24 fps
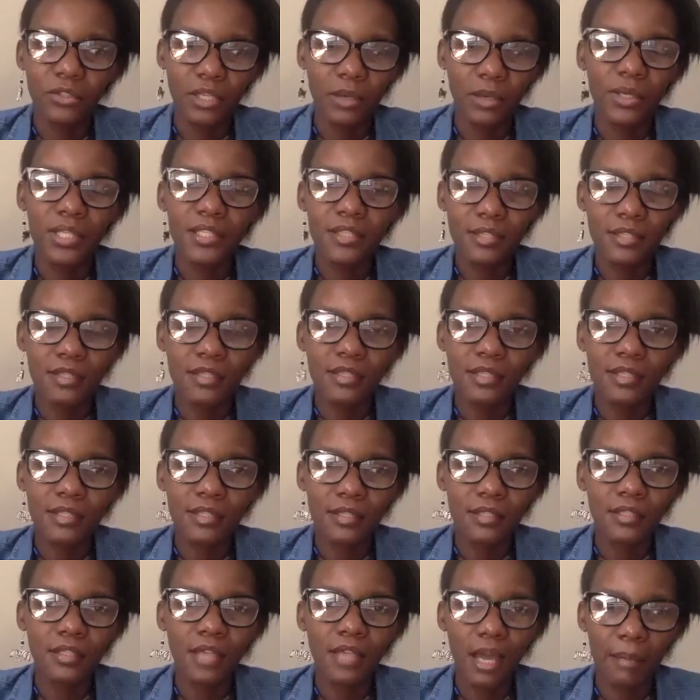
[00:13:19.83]
I
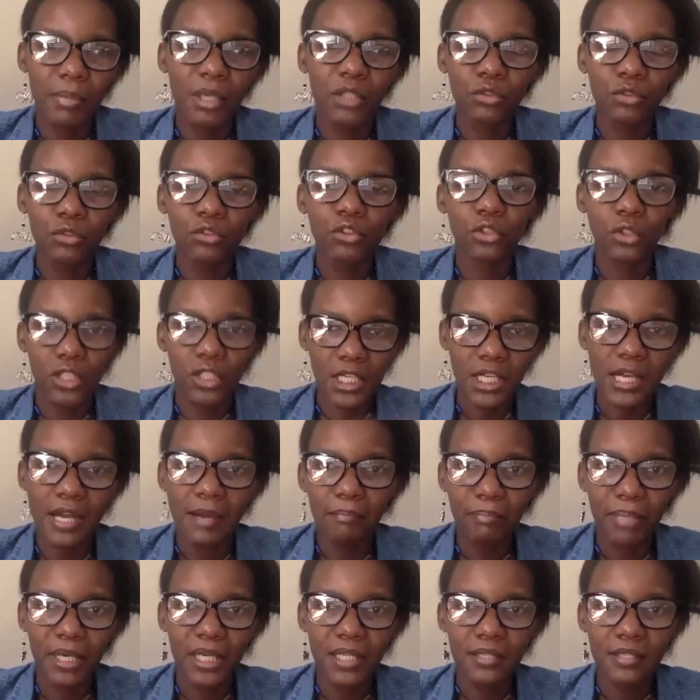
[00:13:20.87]
was about to join
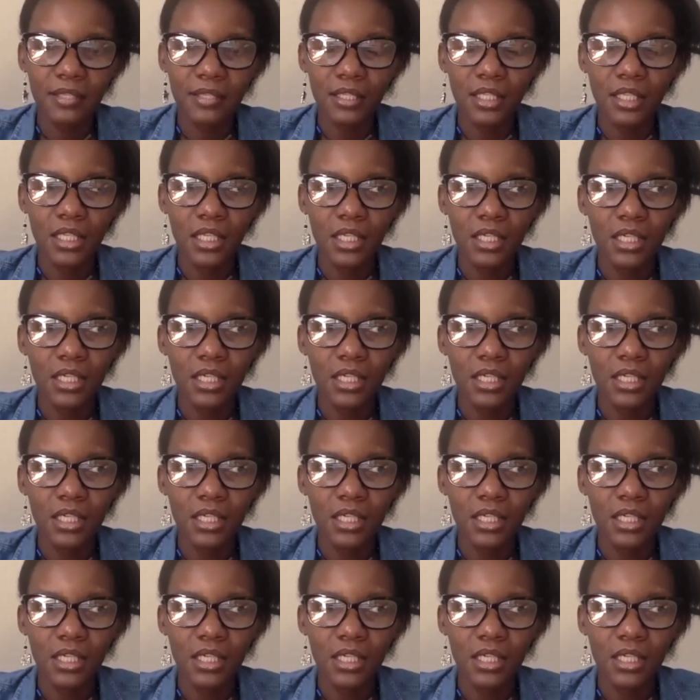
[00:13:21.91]
campus.